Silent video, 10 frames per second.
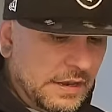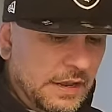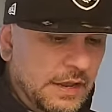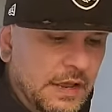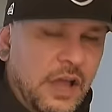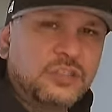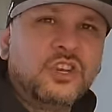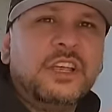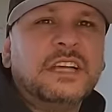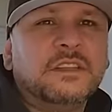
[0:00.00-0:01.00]
I'll show
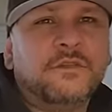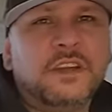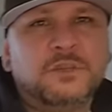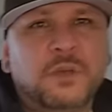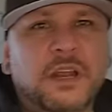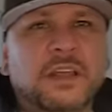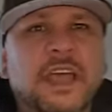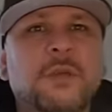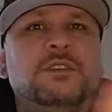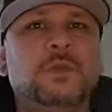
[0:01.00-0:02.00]
you guys the finished product.
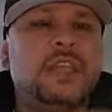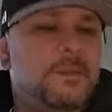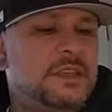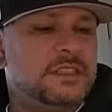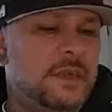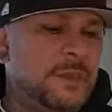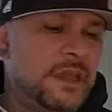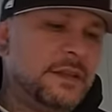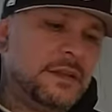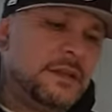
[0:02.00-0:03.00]
Anyways, with that being said,
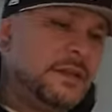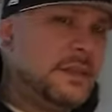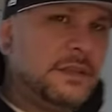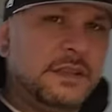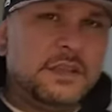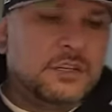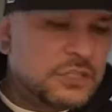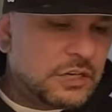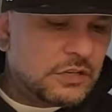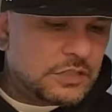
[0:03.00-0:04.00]
man, you know,
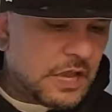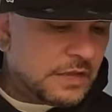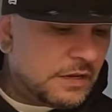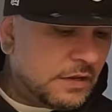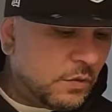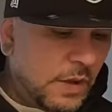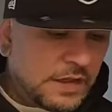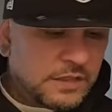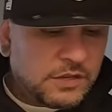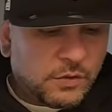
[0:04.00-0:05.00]
just a little talking and a little
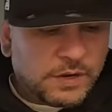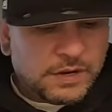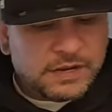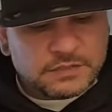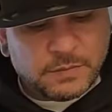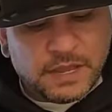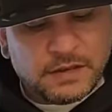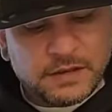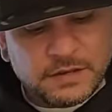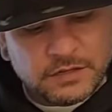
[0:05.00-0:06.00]
walking. You know what it is,
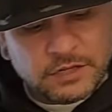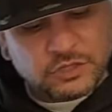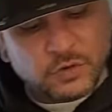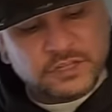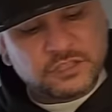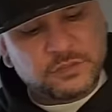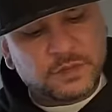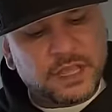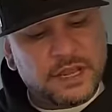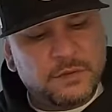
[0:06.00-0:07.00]
man. The chorizo
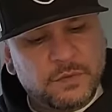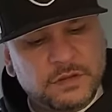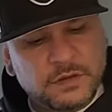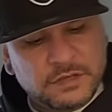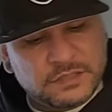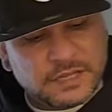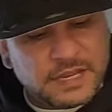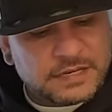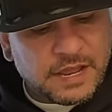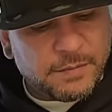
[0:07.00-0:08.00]
spaghetti, it's the
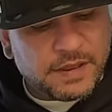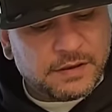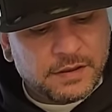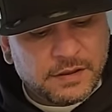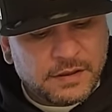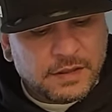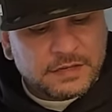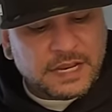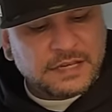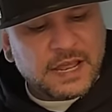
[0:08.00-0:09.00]
get down, man.
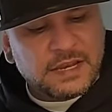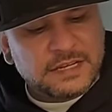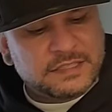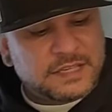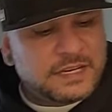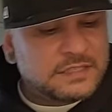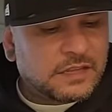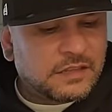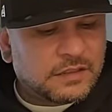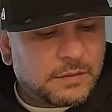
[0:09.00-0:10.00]
10 deadliest cities
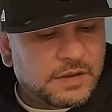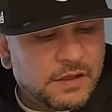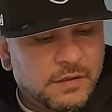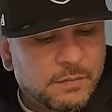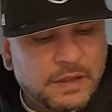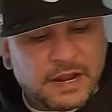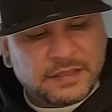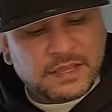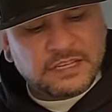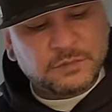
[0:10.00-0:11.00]
on the thumbnail, but I
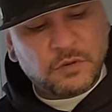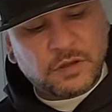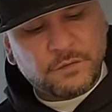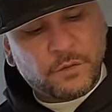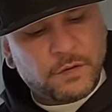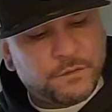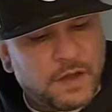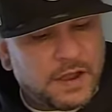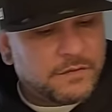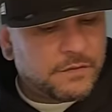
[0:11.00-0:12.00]
think I spoke on 4 or
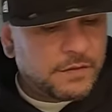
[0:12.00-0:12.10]
5.